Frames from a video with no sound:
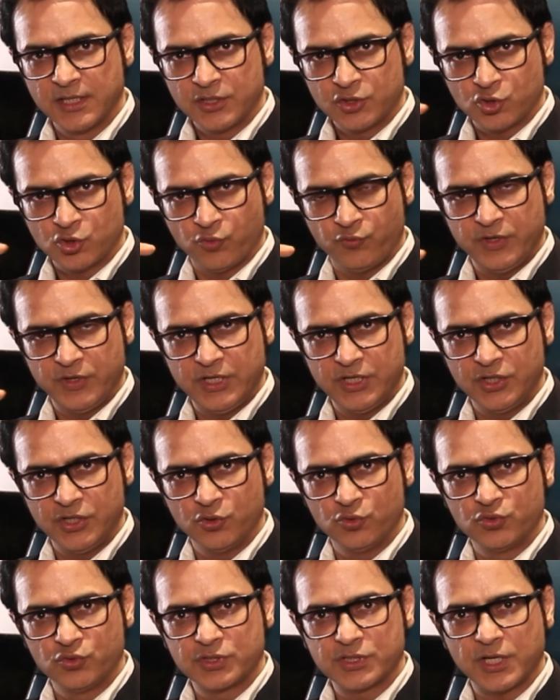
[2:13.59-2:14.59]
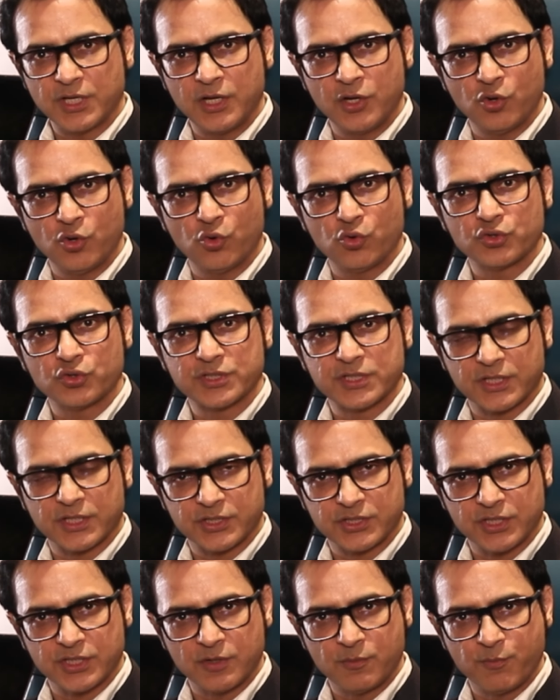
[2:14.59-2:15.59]
So we use a low
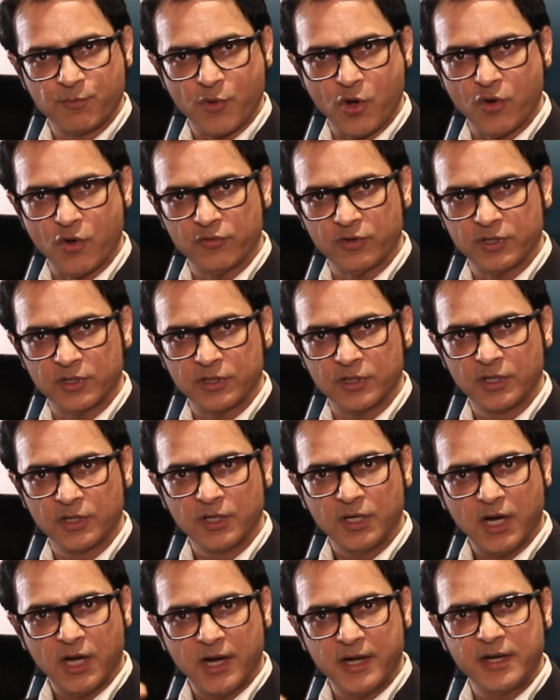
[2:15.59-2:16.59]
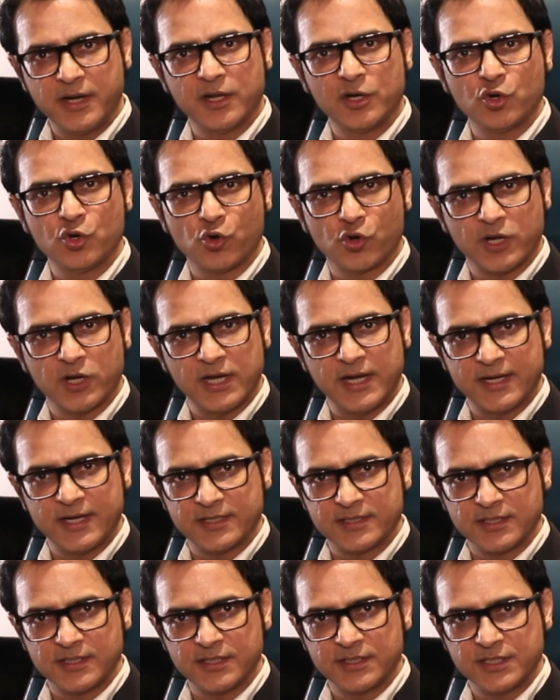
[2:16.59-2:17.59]
suction power under local
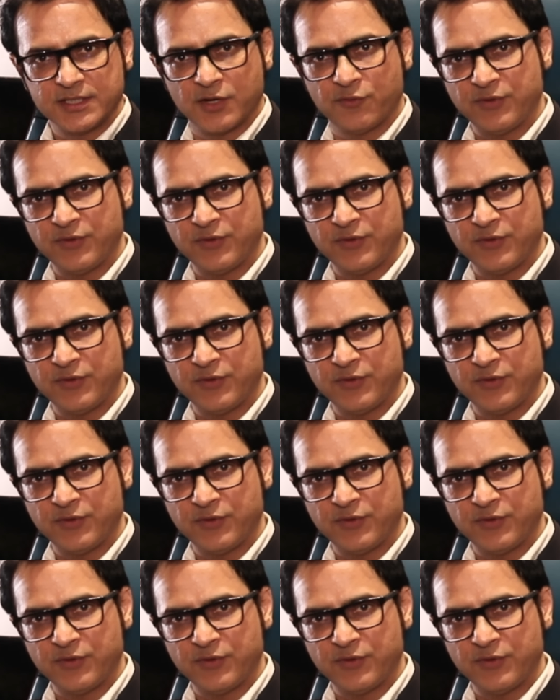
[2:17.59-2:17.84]
anesthesia.